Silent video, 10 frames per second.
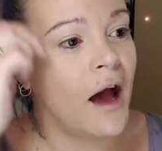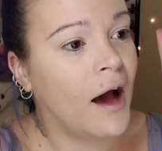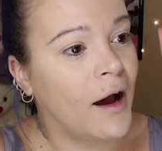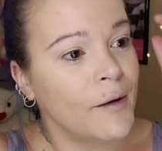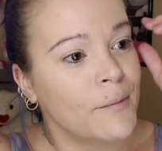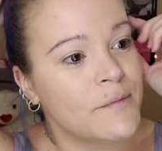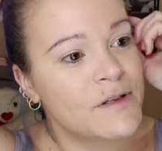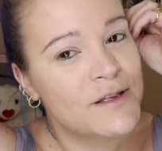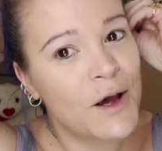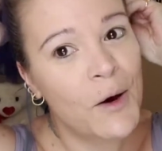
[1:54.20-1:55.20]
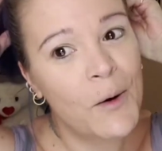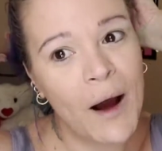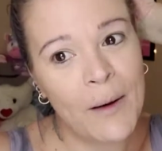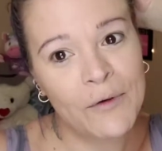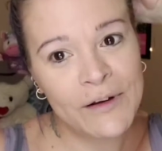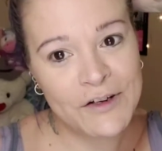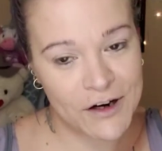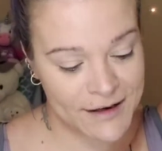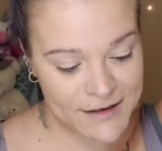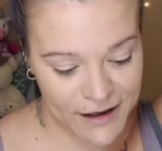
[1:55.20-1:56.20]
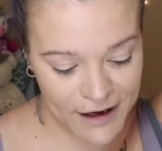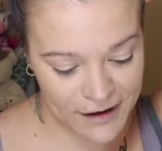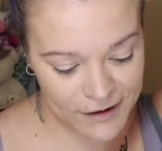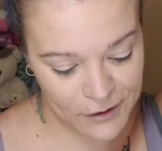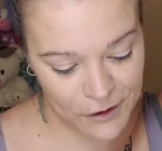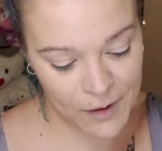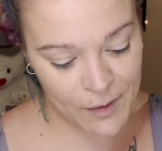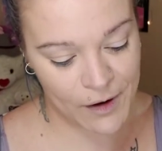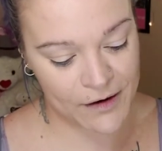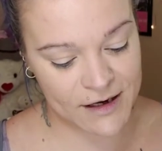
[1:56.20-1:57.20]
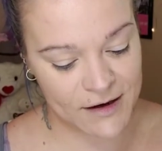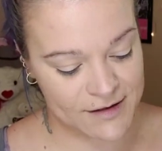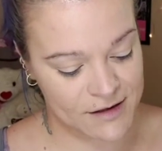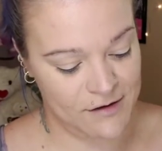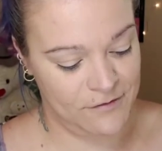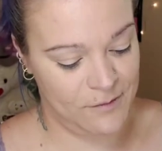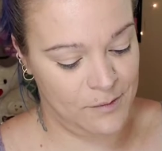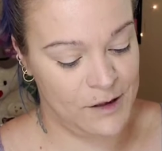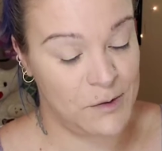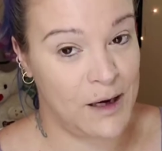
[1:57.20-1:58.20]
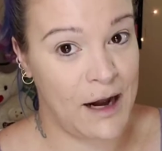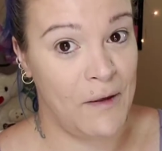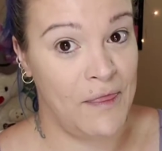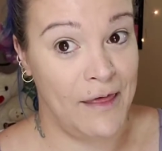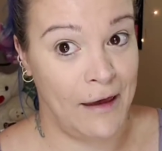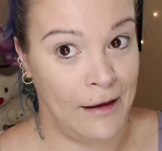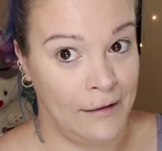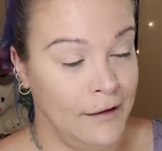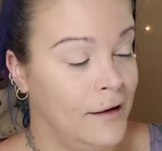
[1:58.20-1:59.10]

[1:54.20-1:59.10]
Um, so I'm really trying to like grow my brows out and stuff between now and then.